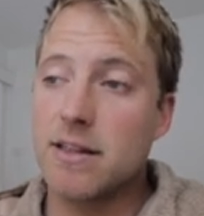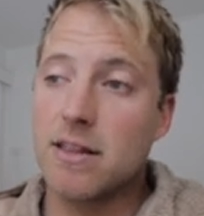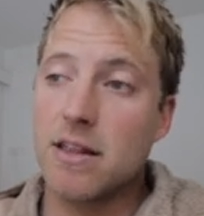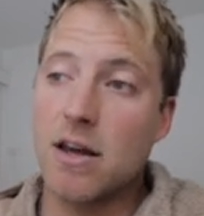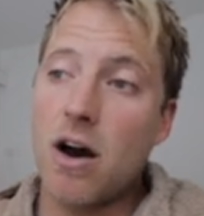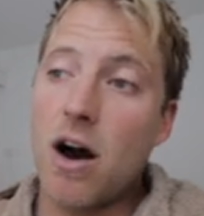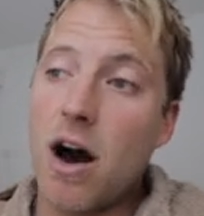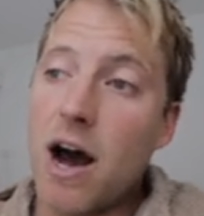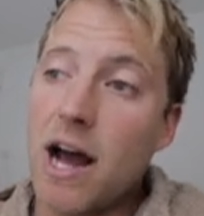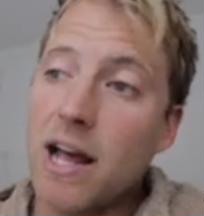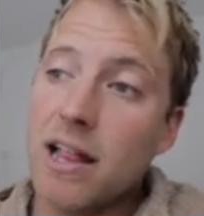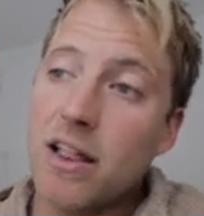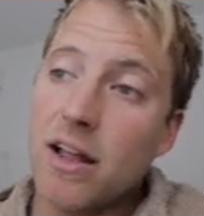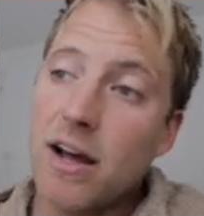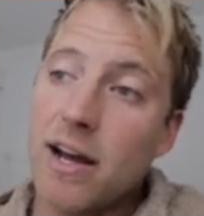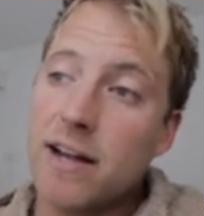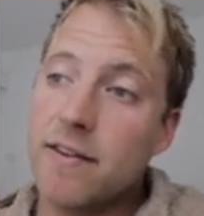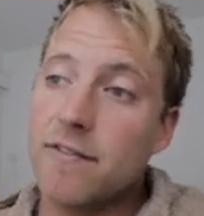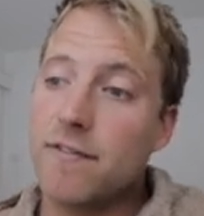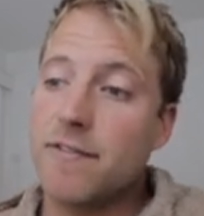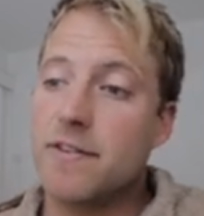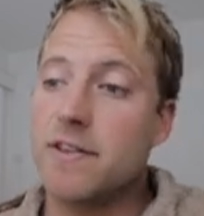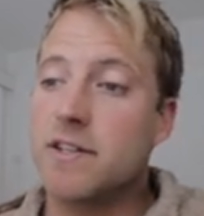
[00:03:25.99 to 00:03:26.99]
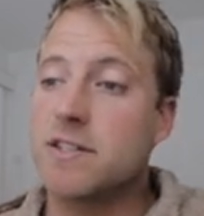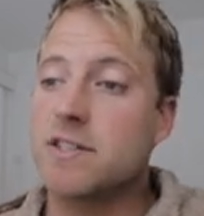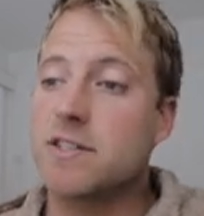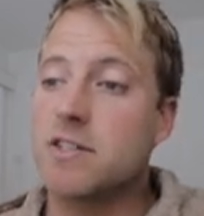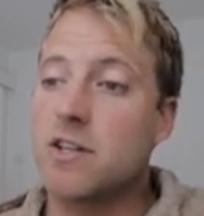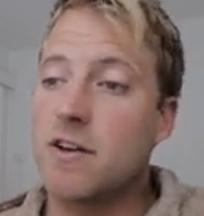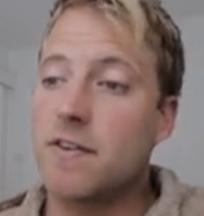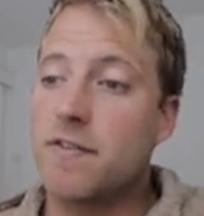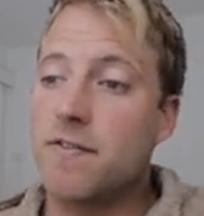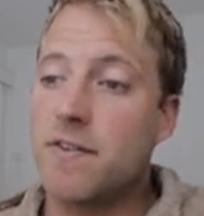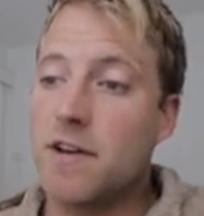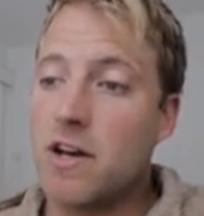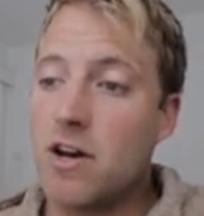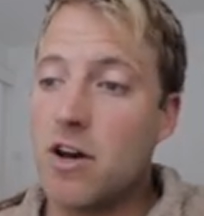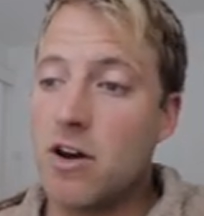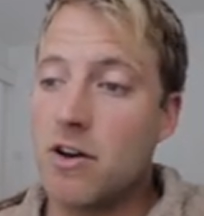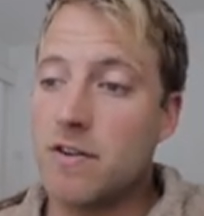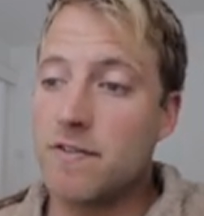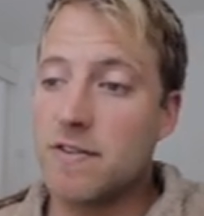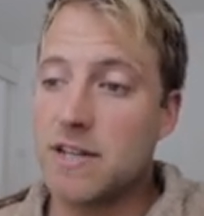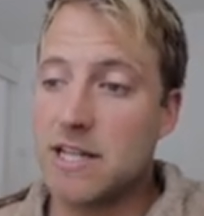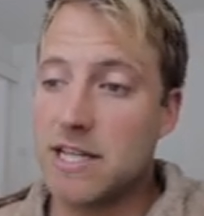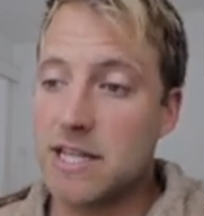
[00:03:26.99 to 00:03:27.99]
The eye line for the surfer
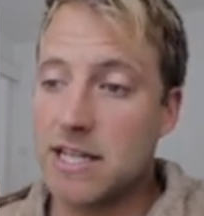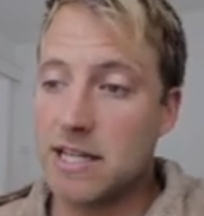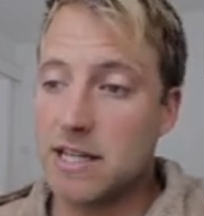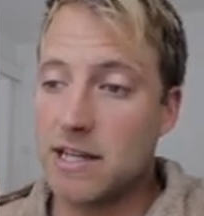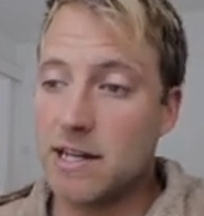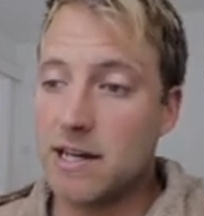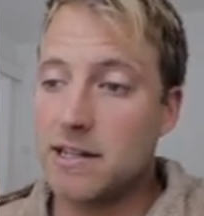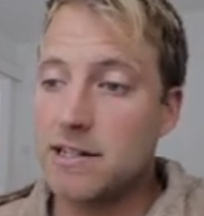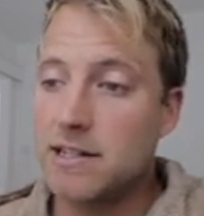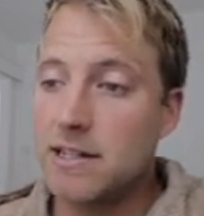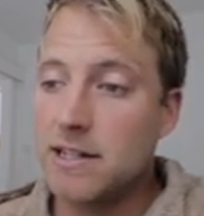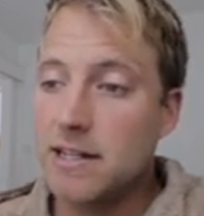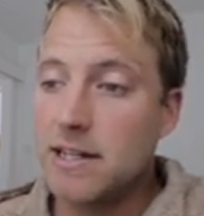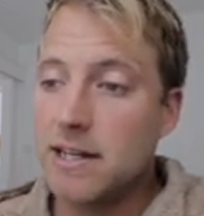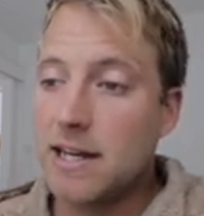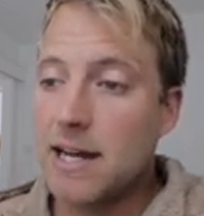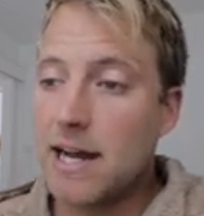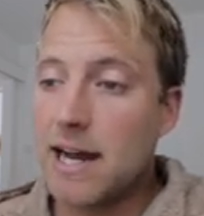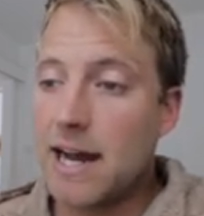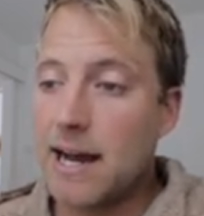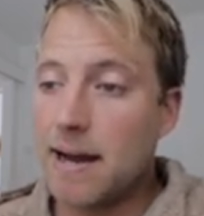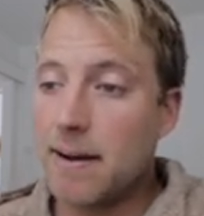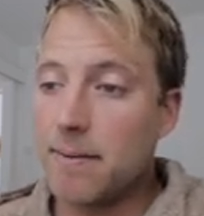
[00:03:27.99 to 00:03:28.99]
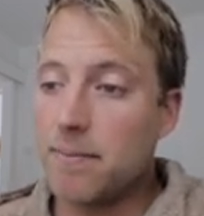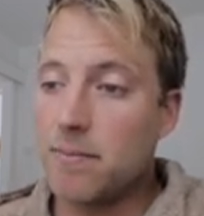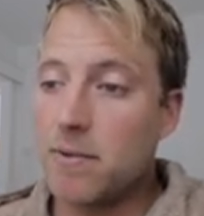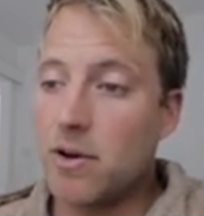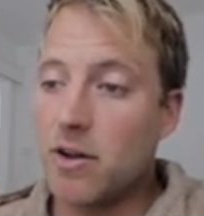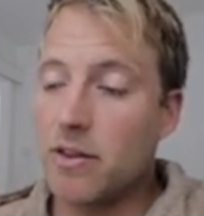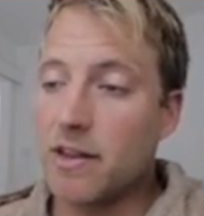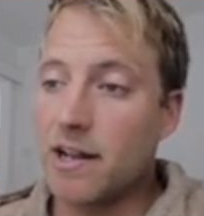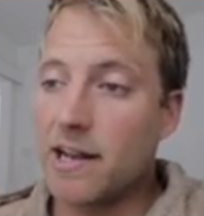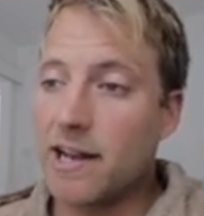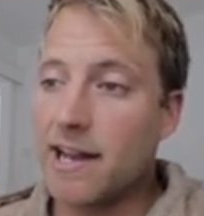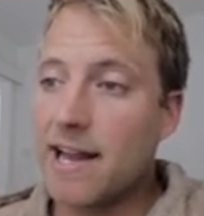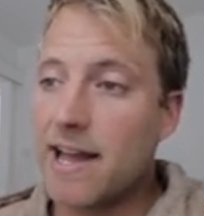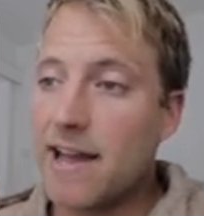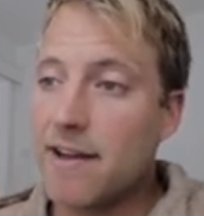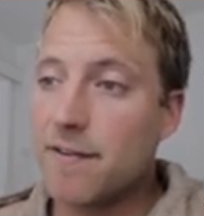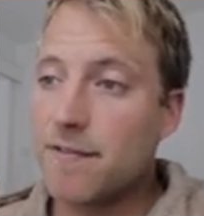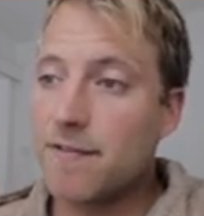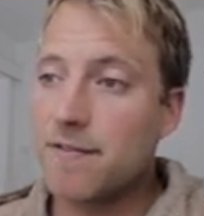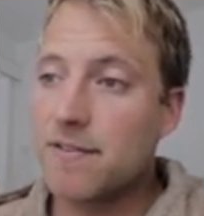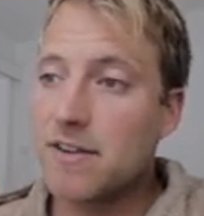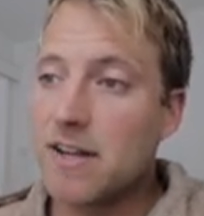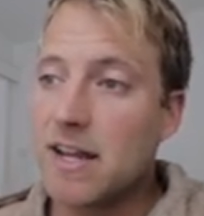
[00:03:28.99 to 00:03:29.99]
over here on the
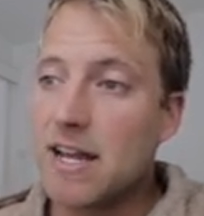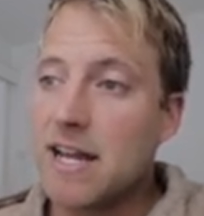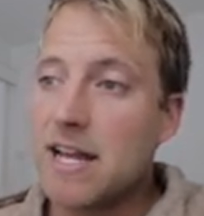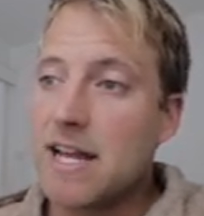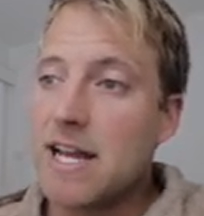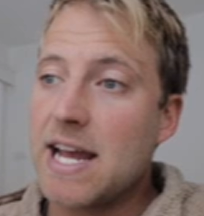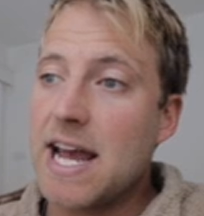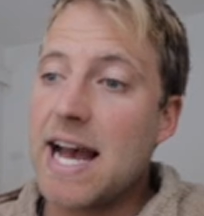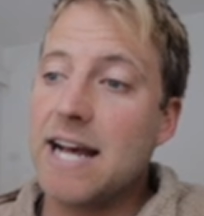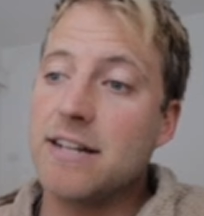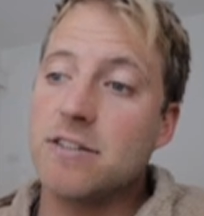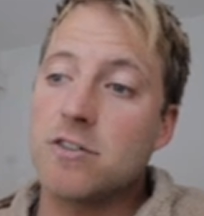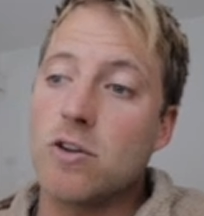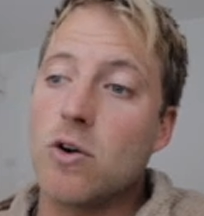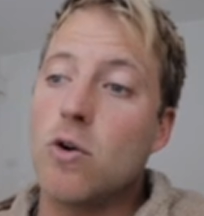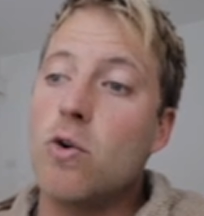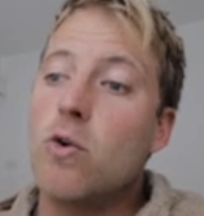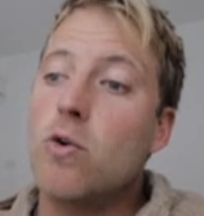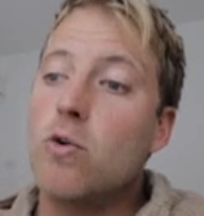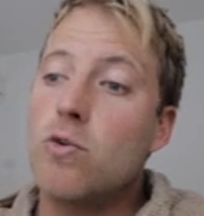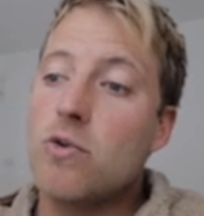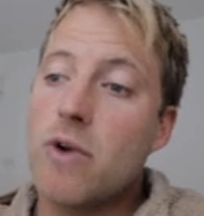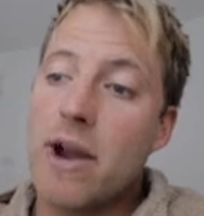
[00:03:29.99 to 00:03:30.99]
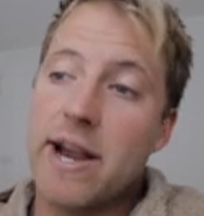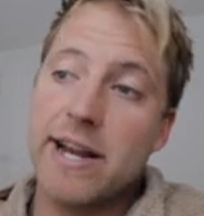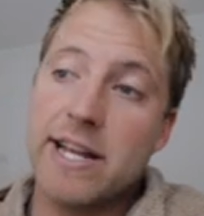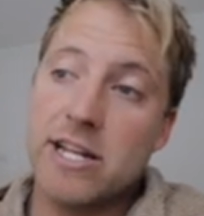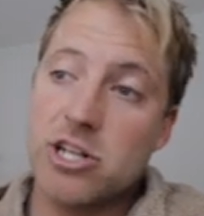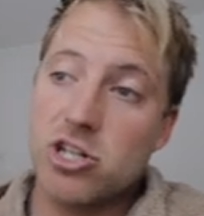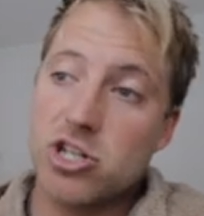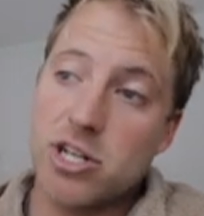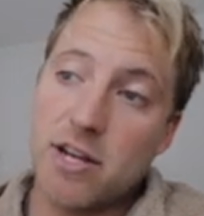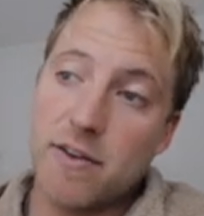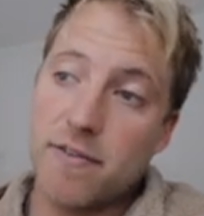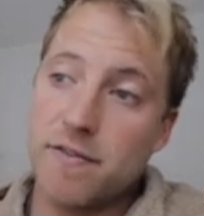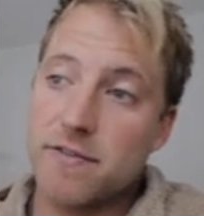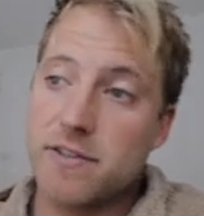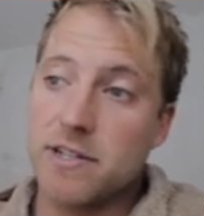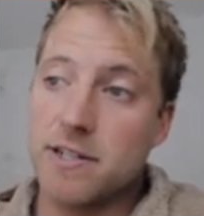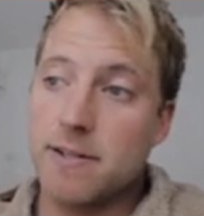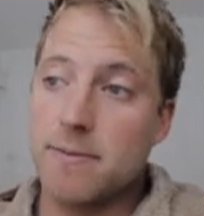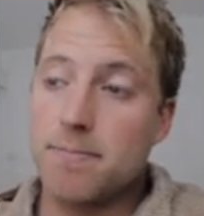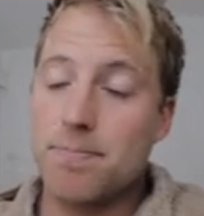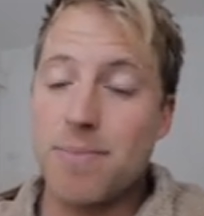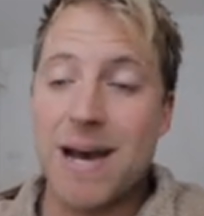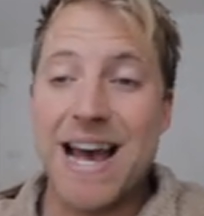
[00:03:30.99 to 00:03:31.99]
left has already
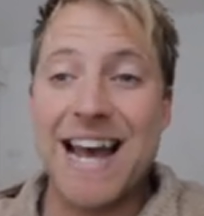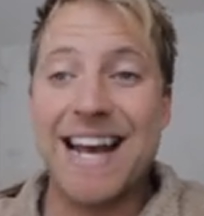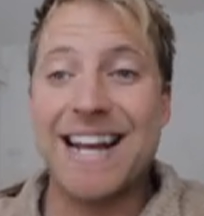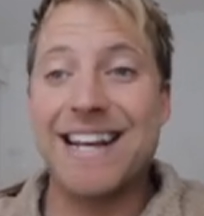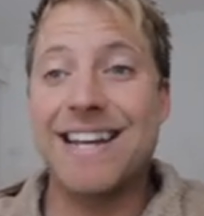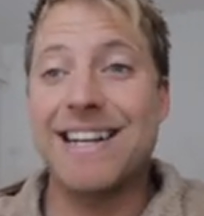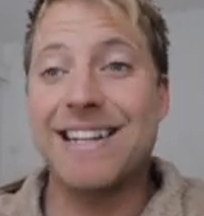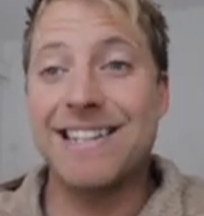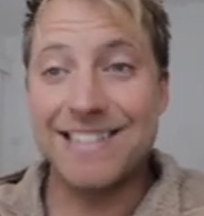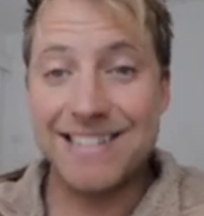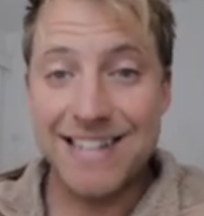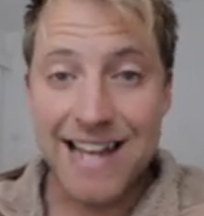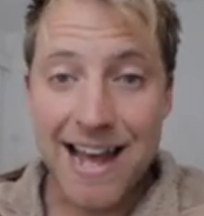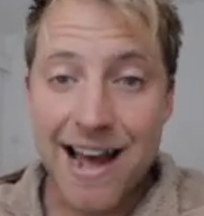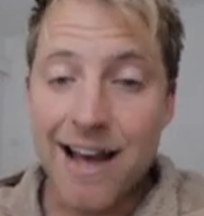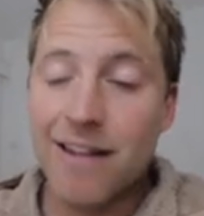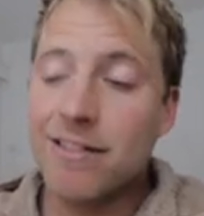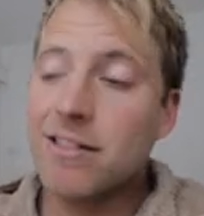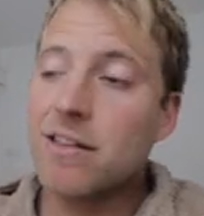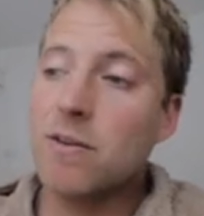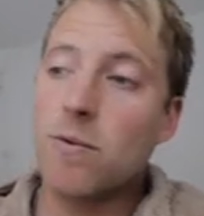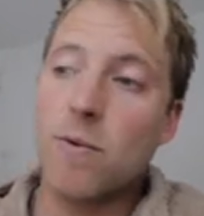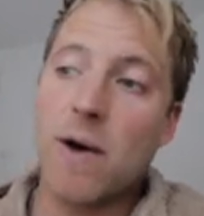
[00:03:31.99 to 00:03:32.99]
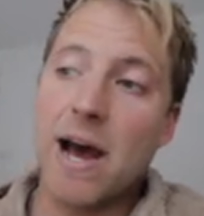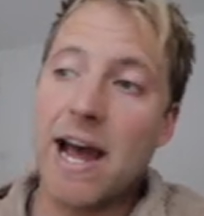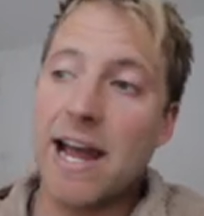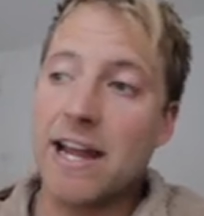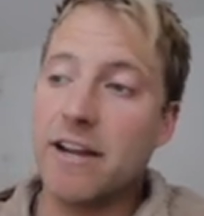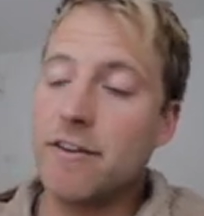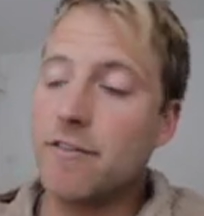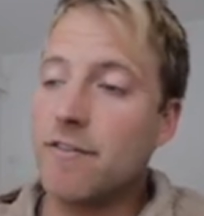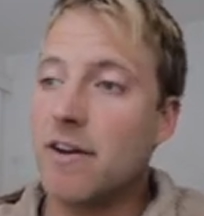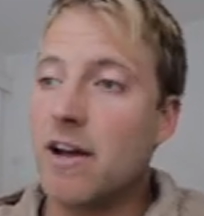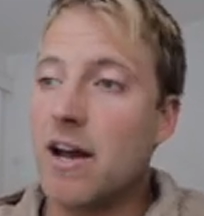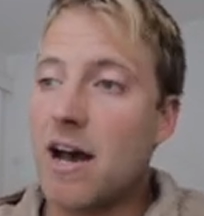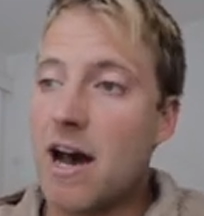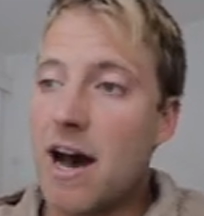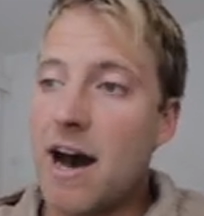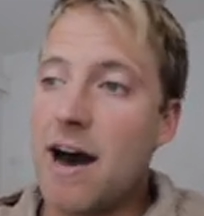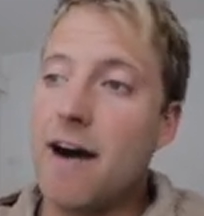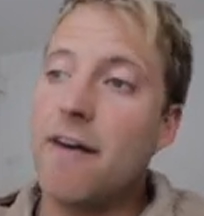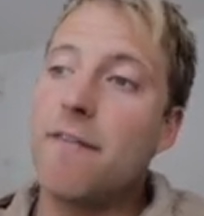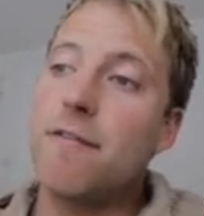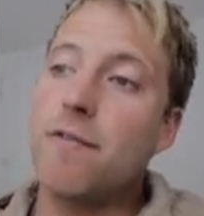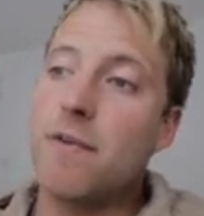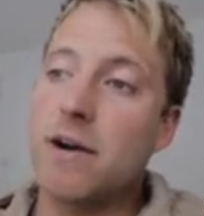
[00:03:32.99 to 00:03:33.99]
shifted back down the wave
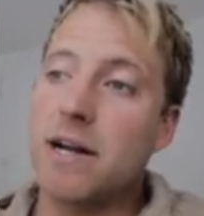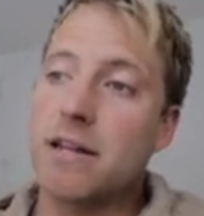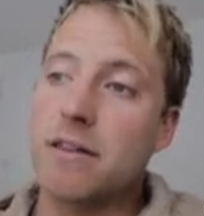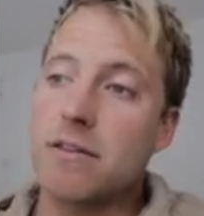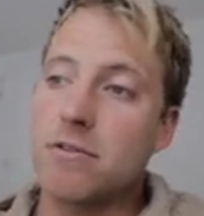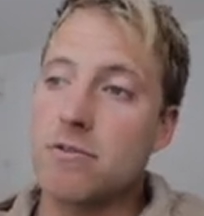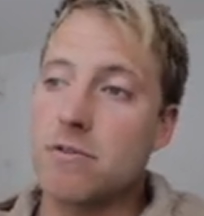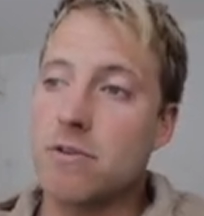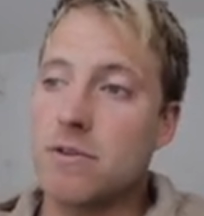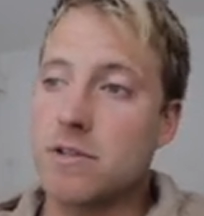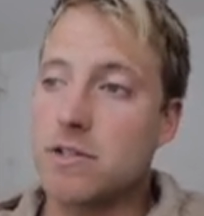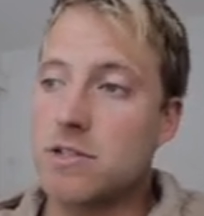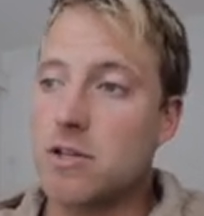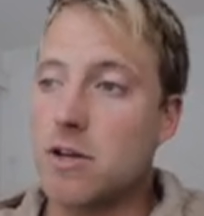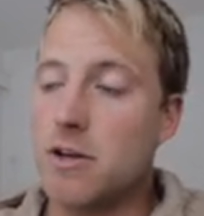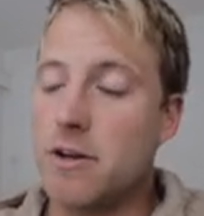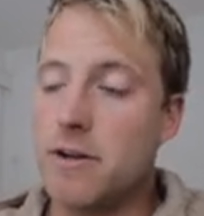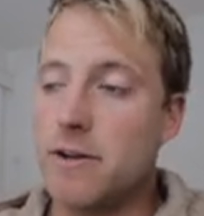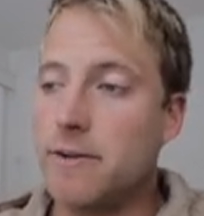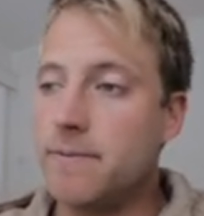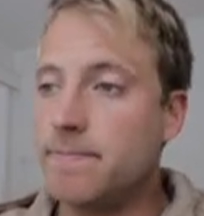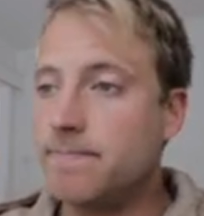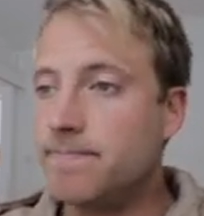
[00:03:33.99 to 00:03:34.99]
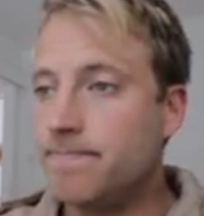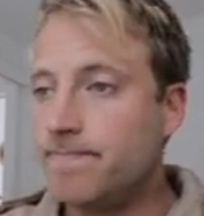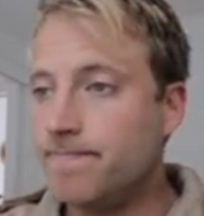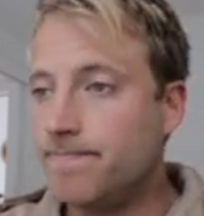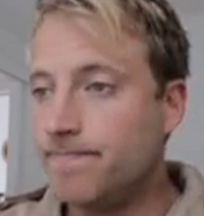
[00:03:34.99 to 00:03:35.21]
halfway through the turn.